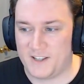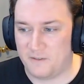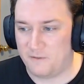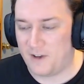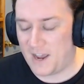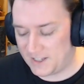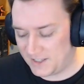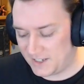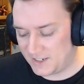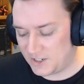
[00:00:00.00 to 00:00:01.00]
the fact
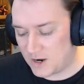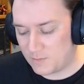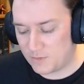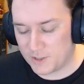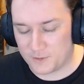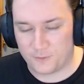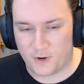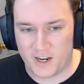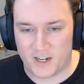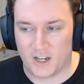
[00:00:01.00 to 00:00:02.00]
that Yama is
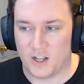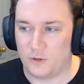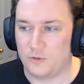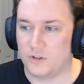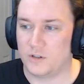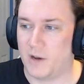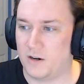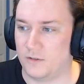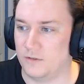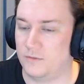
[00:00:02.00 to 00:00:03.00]
fighting a losing
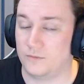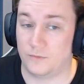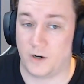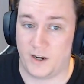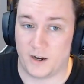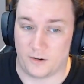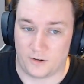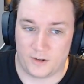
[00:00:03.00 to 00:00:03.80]
battle right now.